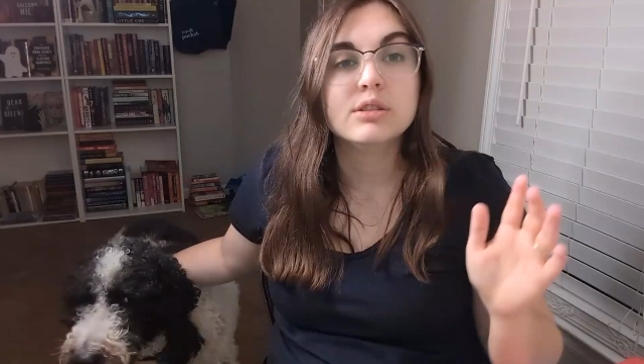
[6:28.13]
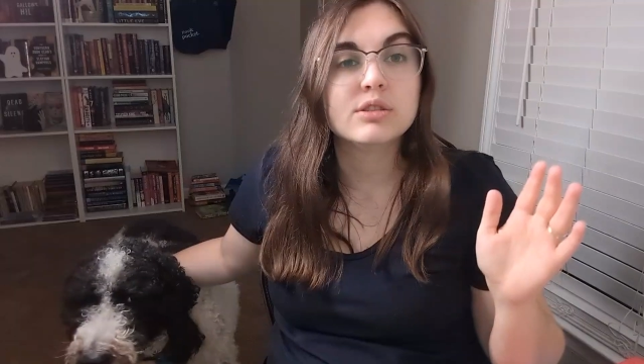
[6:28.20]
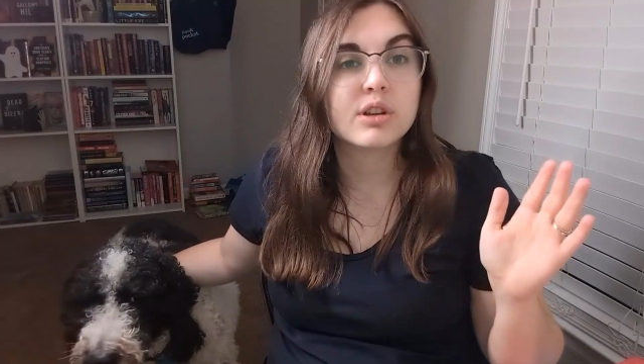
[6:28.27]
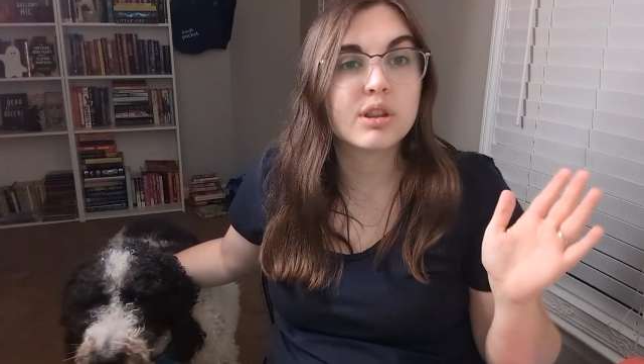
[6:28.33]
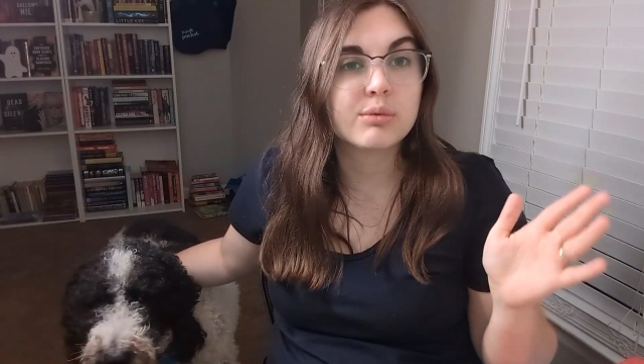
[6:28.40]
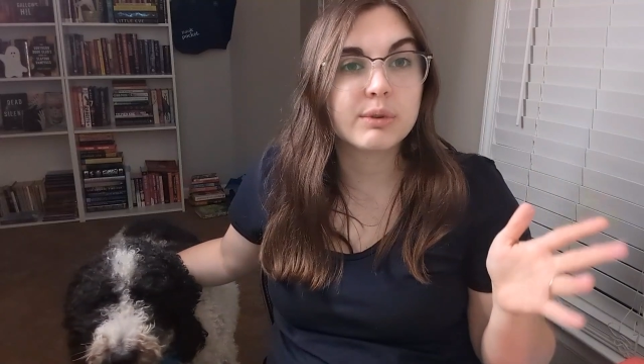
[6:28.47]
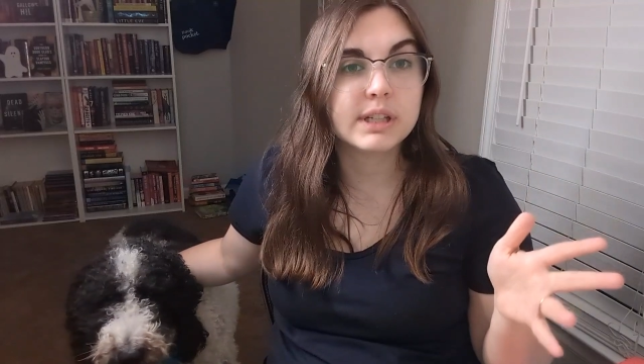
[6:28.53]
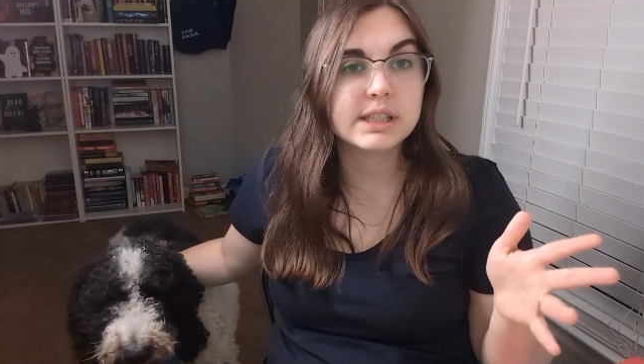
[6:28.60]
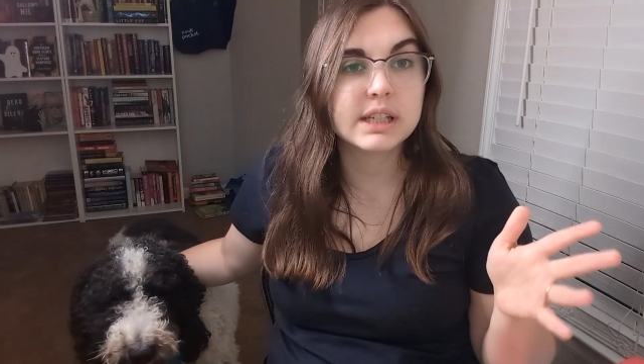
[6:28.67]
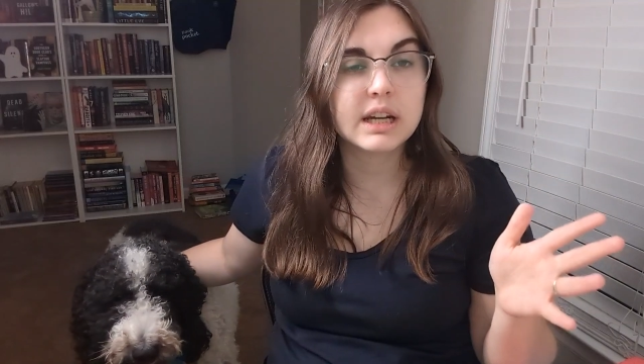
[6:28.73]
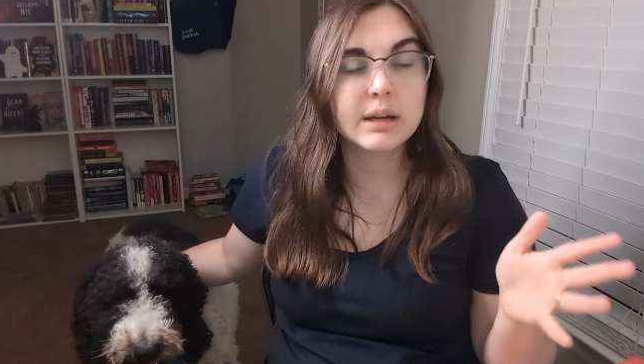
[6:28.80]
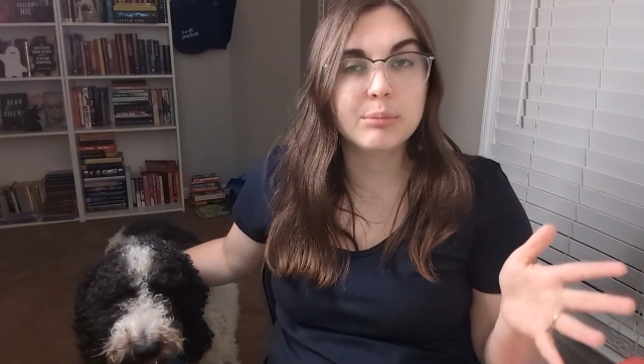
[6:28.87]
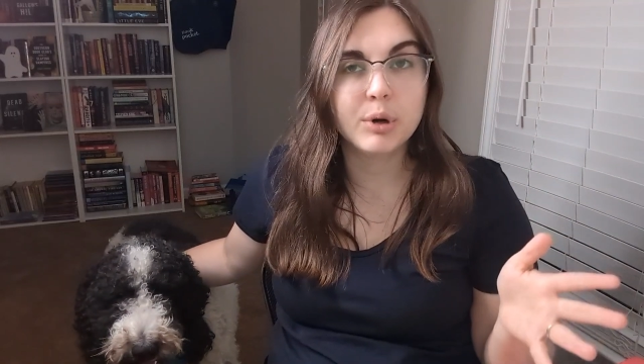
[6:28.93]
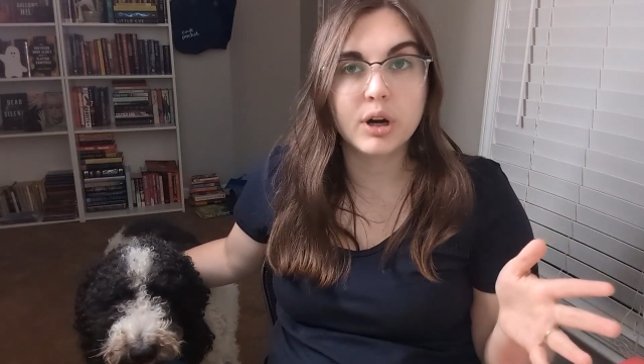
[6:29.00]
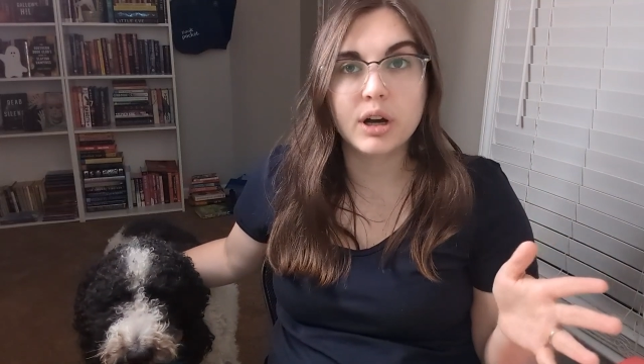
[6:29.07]
So the reason
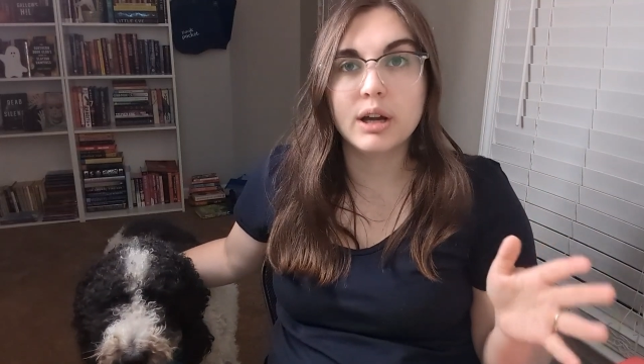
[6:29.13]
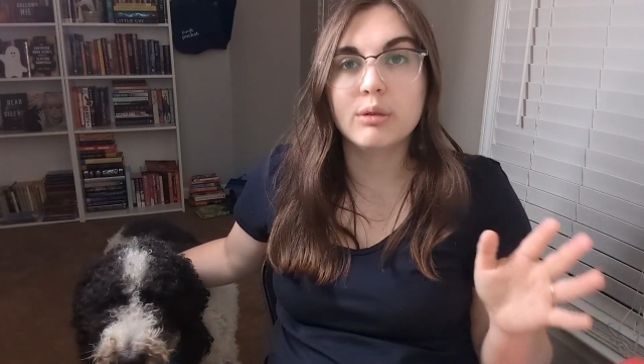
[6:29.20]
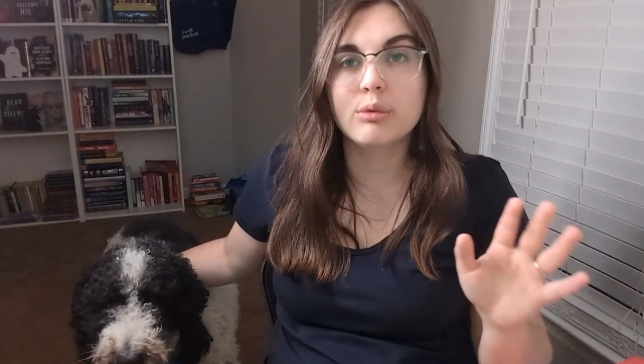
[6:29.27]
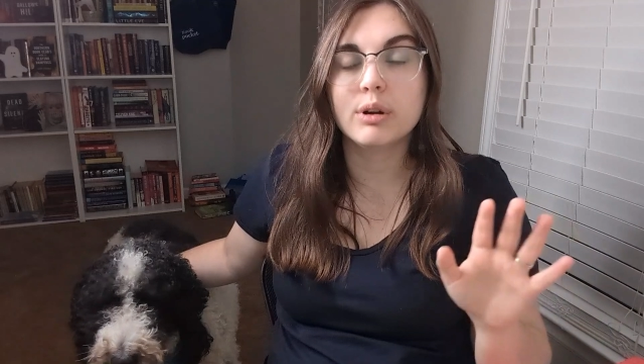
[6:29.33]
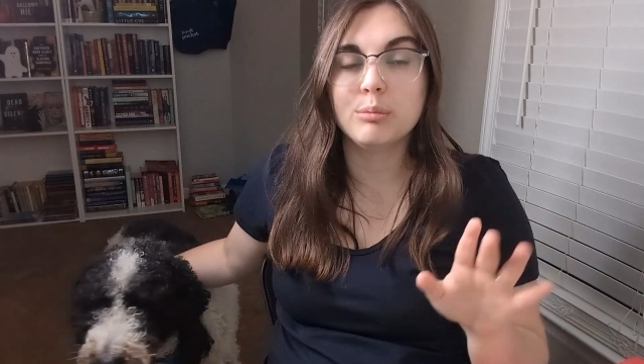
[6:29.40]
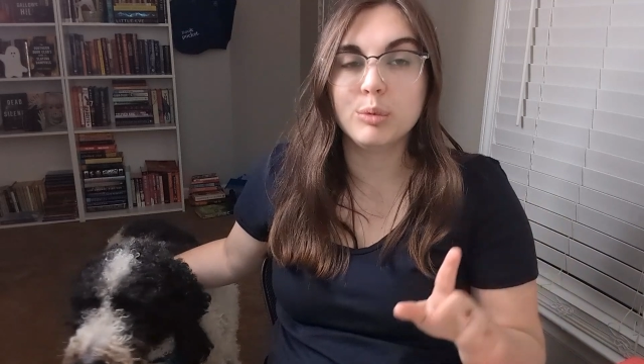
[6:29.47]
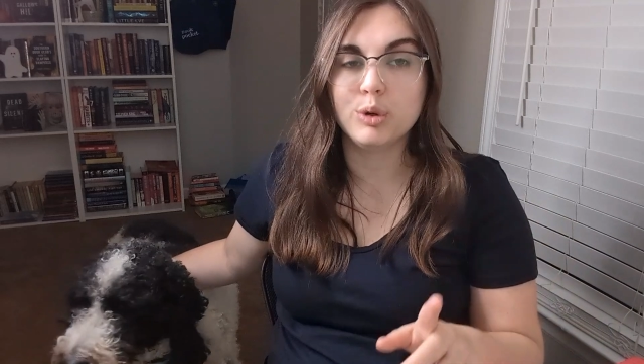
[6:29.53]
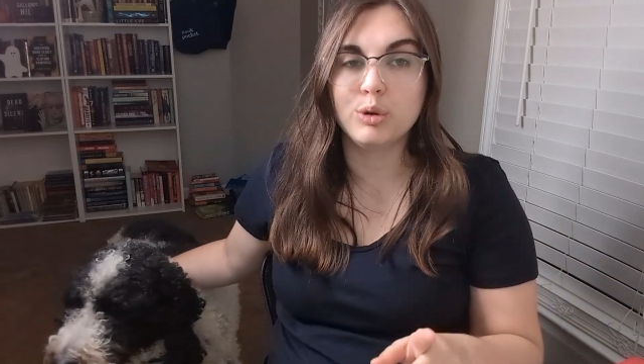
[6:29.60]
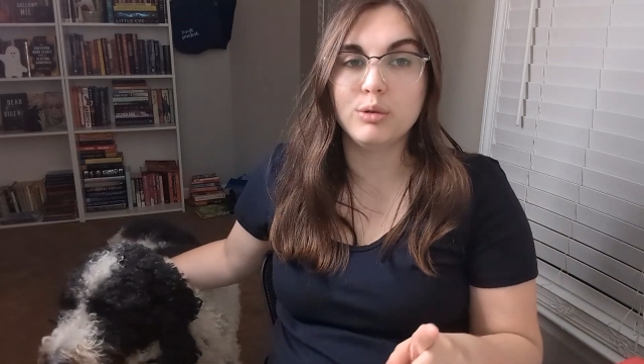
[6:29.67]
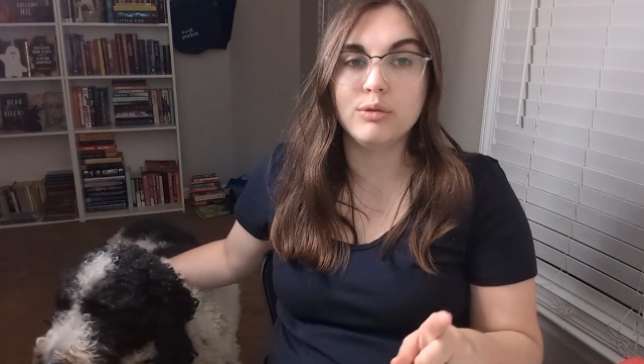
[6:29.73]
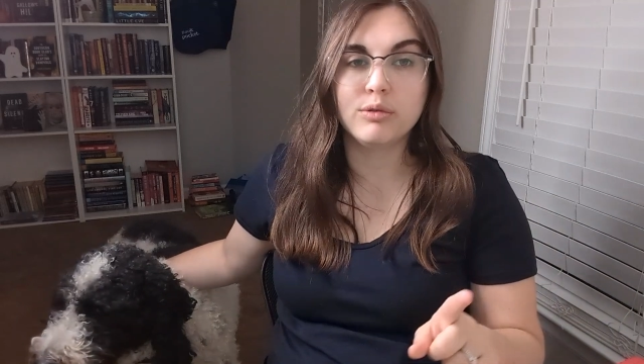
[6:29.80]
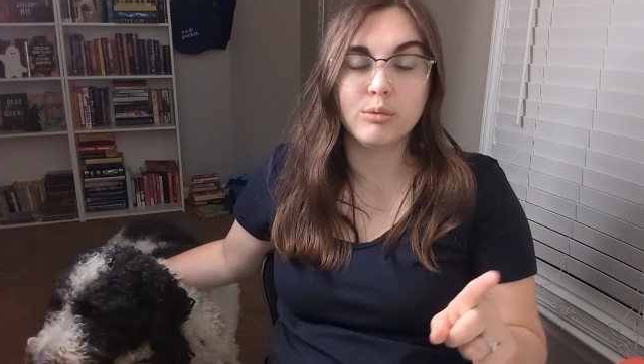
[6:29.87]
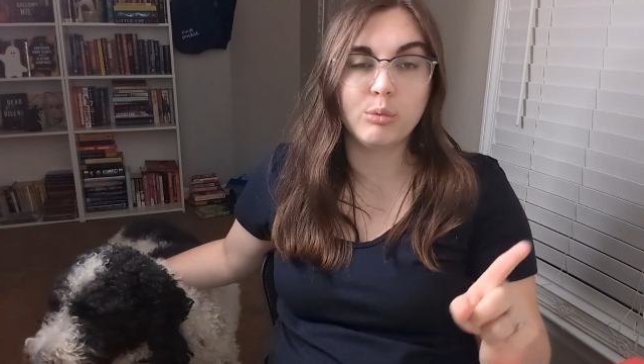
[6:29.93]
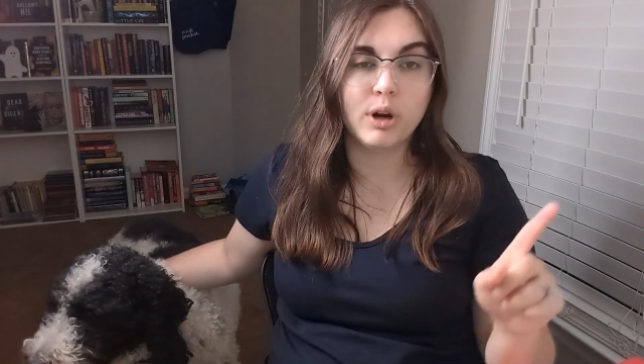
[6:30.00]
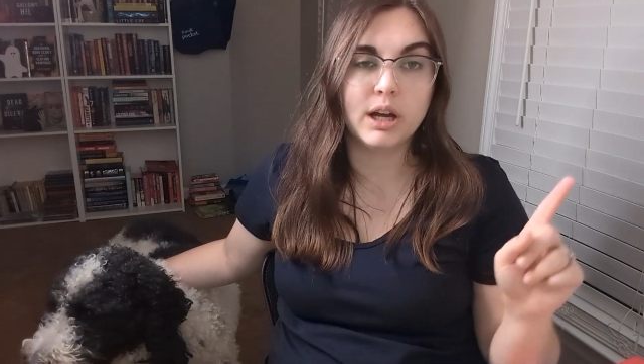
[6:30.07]
I put
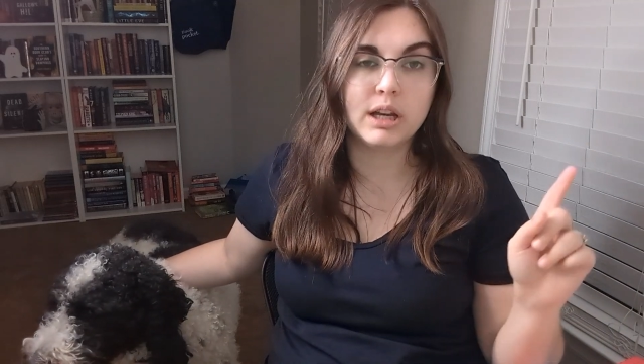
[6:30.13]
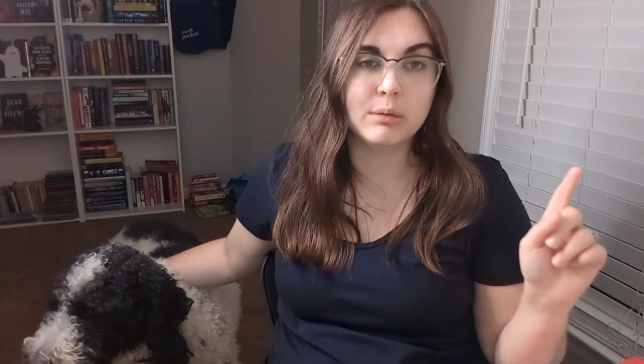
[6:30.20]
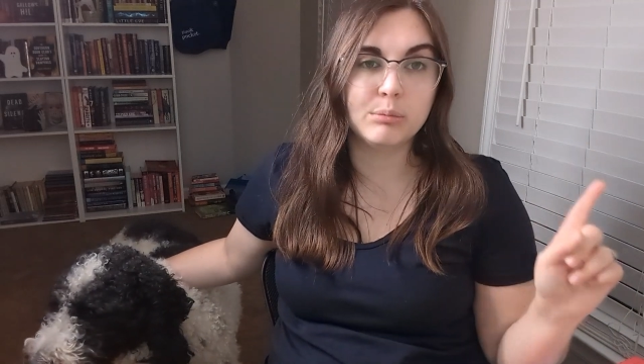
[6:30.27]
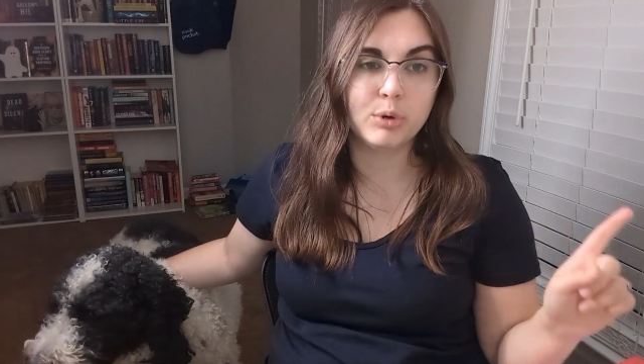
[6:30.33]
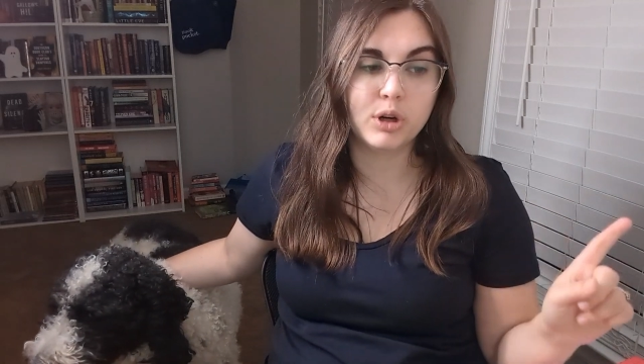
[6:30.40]
remove one